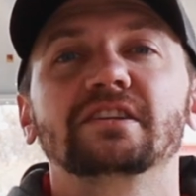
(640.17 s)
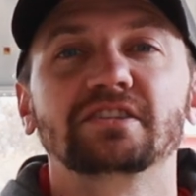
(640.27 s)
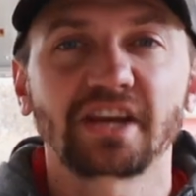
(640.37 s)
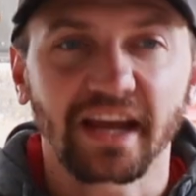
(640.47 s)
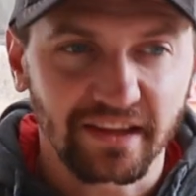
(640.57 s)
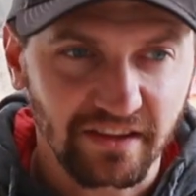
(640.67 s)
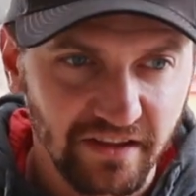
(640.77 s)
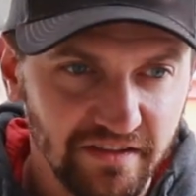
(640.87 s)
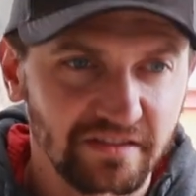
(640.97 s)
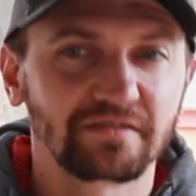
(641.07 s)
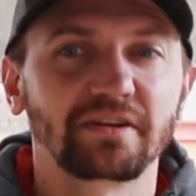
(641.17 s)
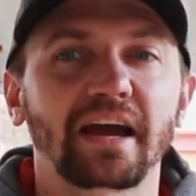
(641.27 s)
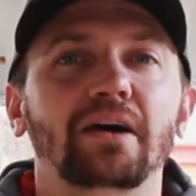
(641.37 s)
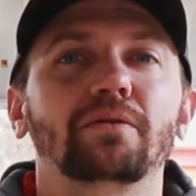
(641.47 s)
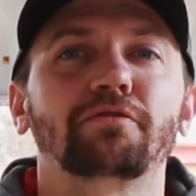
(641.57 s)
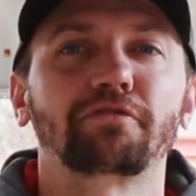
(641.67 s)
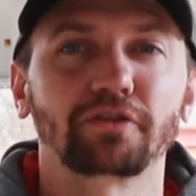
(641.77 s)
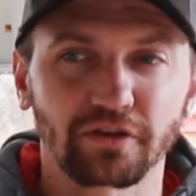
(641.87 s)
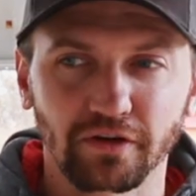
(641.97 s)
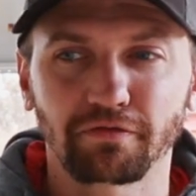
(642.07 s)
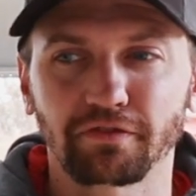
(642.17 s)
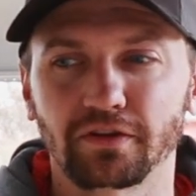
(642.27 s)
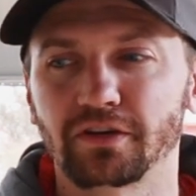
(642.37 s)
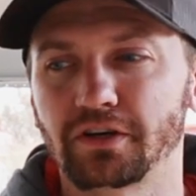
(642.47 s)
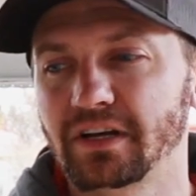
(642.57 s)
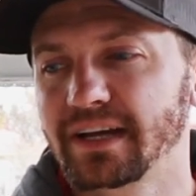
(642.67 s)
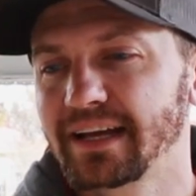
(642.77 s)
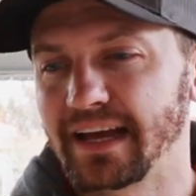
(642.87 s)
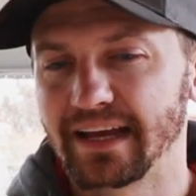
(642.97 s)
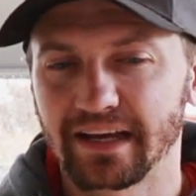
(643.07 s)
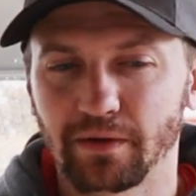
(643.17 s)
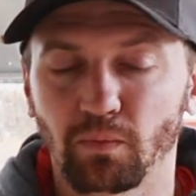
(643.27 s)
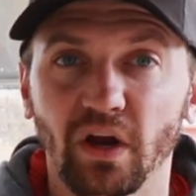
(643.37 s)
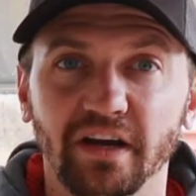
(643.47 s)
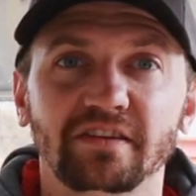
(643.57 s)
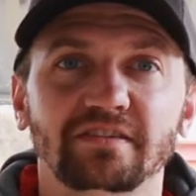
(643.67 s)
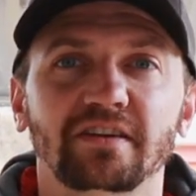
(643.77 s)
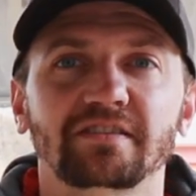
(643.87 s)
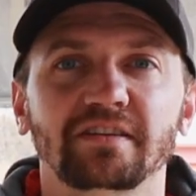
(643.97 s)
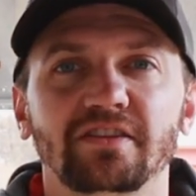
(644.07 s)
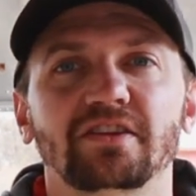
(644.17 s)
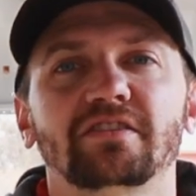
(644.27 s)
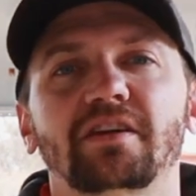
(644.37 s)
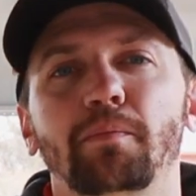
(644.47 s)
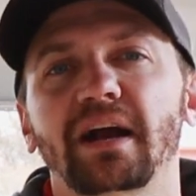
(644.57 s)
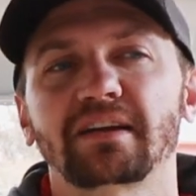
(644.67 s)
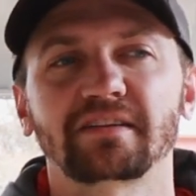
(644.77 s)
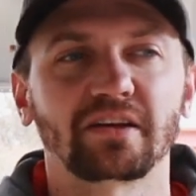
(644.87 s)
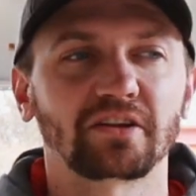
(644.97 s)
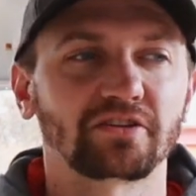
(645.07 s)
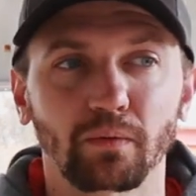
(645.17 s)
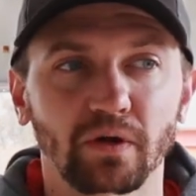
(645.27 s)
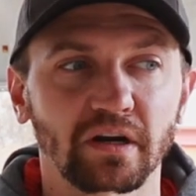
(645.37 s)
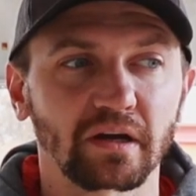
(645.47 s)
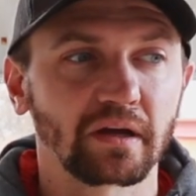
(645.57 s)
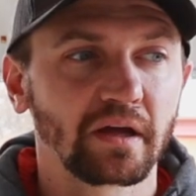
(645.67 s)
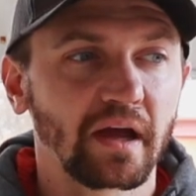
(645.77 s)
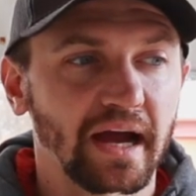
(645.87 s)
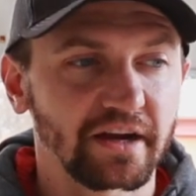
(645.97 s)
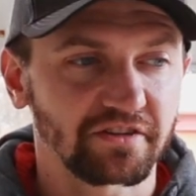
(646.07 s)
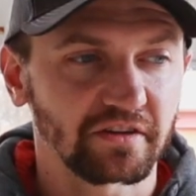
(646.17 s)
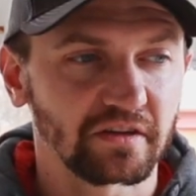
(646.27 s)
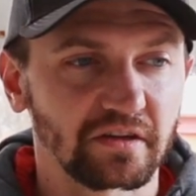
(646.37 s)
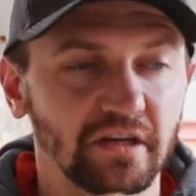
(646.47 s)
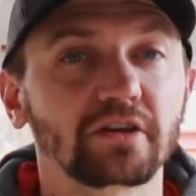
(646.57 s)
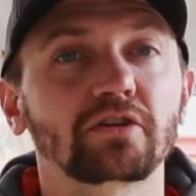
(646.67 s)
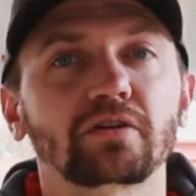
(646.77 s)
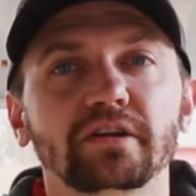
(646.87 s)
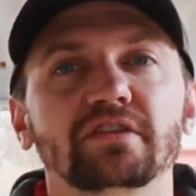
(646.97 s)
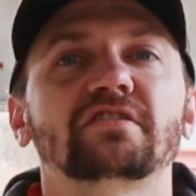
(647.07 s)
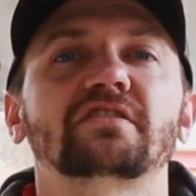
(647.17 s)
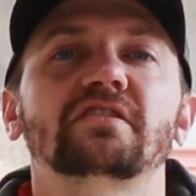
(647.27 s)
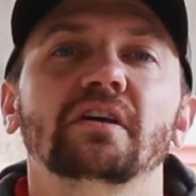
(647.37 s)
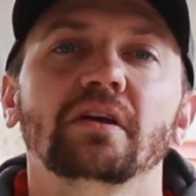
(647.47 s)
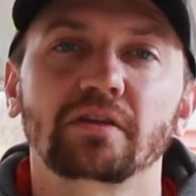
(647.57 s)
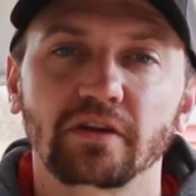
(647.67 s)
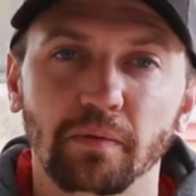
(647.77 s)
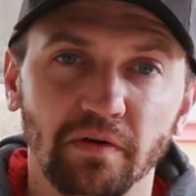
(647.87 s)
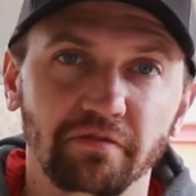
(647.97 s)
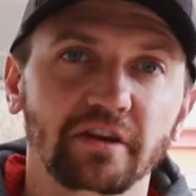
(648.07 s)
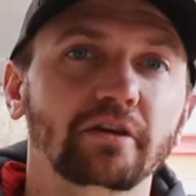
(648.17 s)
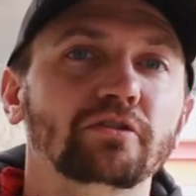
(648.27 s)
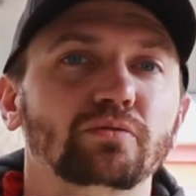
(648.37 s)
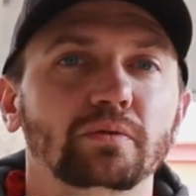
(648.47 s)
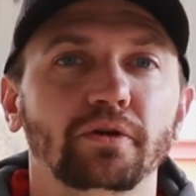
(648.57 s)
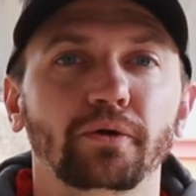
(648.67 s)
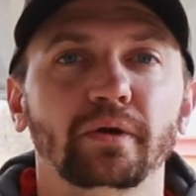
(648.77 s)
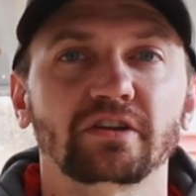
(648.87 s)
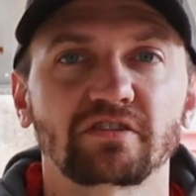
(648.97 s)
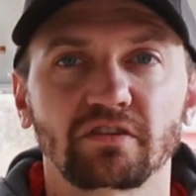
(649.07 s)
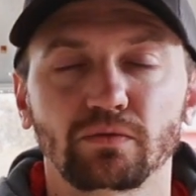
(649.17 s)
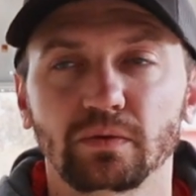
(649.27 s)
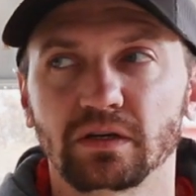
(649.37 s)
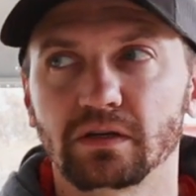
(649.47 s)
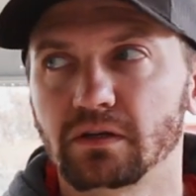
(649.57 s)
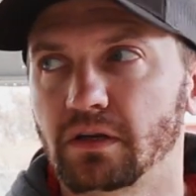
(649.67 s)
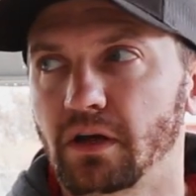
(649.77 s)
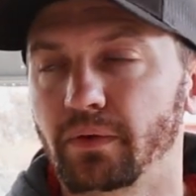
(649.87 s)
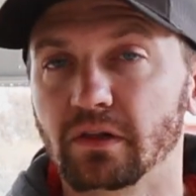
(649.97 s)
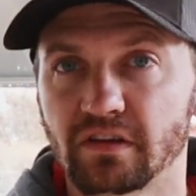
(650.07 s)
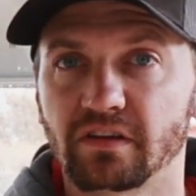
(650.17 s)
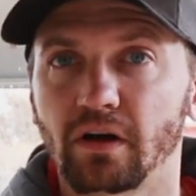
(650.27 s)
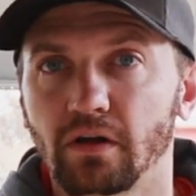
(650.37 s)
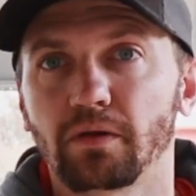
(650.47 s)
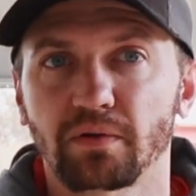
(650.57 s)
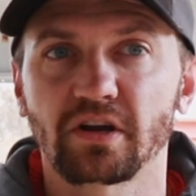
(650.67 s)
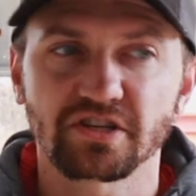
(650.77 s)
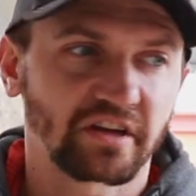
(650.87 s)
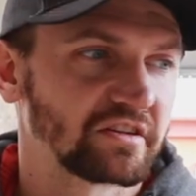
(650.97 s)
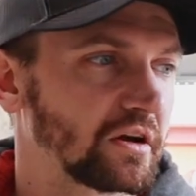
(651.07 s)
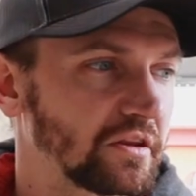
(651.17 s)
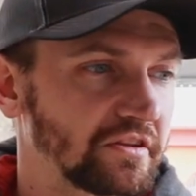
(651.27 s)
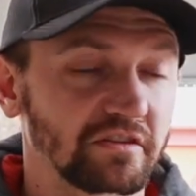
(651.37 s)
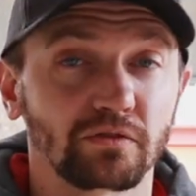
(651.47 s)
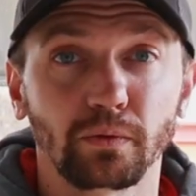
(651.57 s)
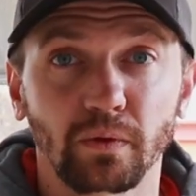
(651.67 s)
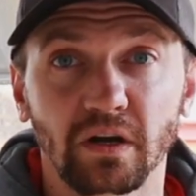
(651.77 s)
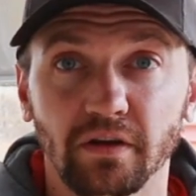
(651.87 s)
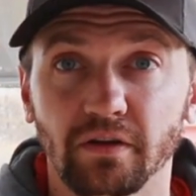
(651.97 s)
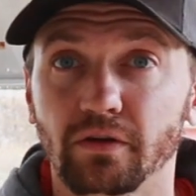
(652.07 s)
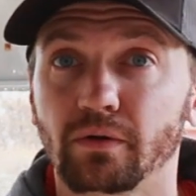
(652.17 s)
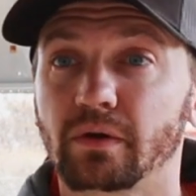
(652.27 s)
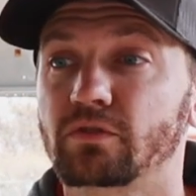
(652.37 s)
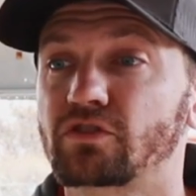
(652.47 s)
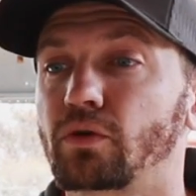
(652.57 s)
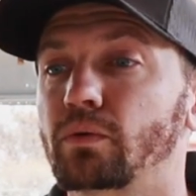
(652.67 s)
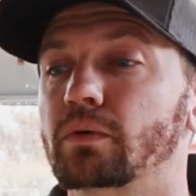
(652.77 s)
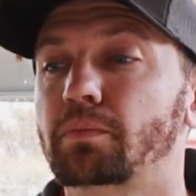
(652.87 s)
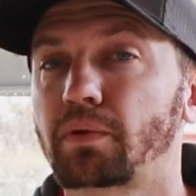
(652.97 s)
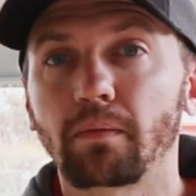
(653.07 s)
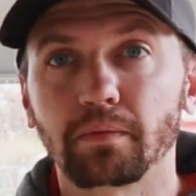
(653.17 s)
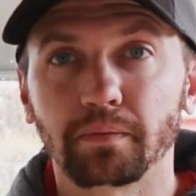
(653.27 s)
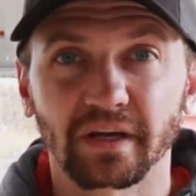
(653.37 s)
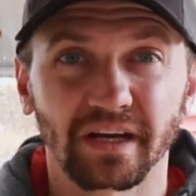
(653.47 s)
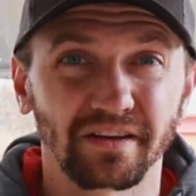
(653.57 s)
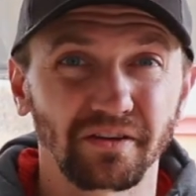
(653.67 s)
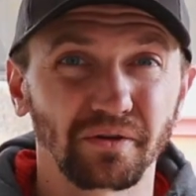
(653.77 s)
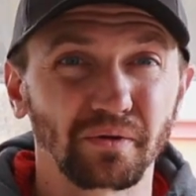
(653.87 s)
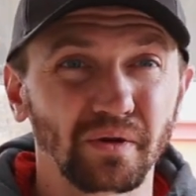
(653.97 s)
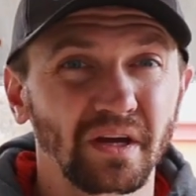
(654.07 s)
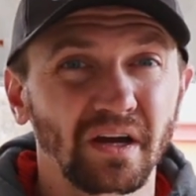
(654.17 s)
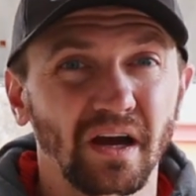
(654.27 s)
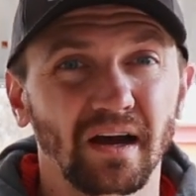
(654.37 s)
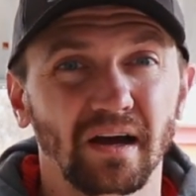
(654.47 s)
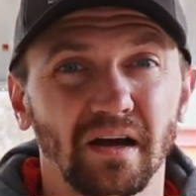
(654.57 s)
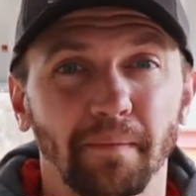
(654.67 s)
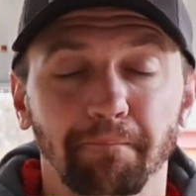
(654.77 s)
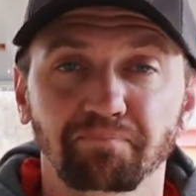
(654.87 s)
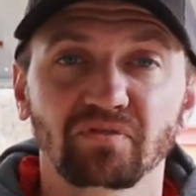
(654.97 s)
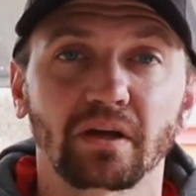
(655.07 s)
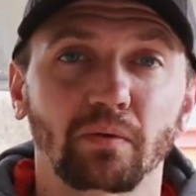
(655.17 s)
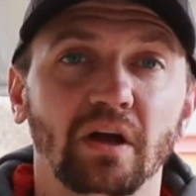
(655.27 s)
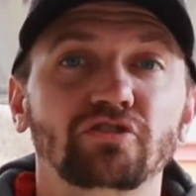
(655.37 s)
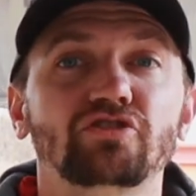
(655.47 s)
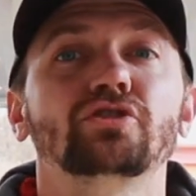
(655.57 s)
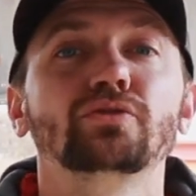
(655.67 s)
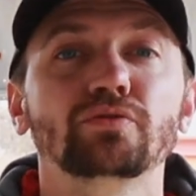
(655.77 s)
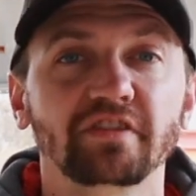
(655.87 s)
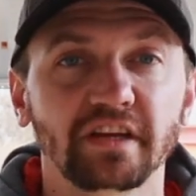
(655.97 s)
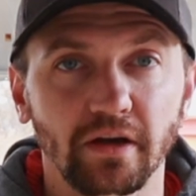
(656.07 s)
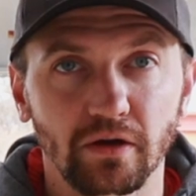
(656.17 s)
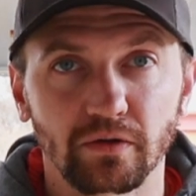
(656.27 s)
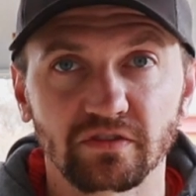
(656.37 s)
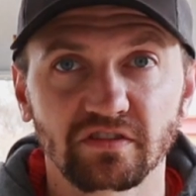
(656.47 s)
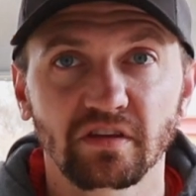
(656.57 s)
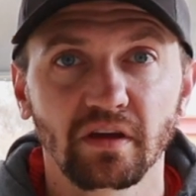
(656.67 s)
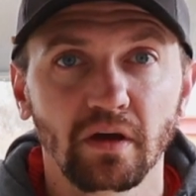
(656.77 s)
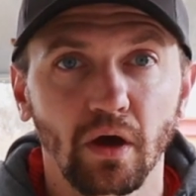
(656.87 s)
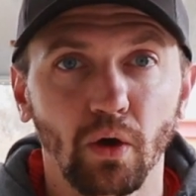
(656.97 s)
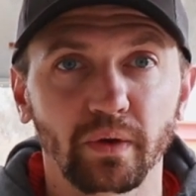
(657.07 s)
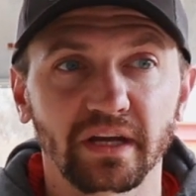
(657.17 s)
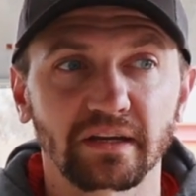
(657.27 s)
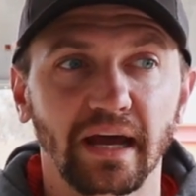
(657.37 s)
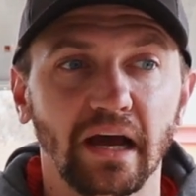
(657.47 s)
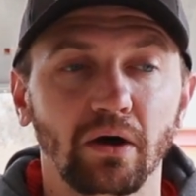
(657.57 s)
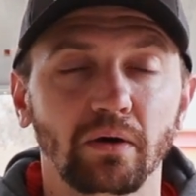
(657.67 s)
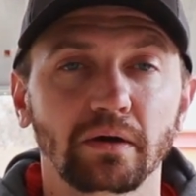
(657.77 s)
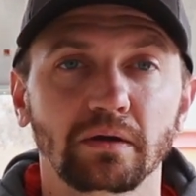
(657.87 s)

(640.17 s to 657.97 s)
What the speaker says: taking things down further and further, and I'm ready to start seeing things come back together. And we're going to actually increase the number of videos we're doing just because we looked at all the projects and all the things that we wanted to do, and so we're probably going to do around 2 videos a week now,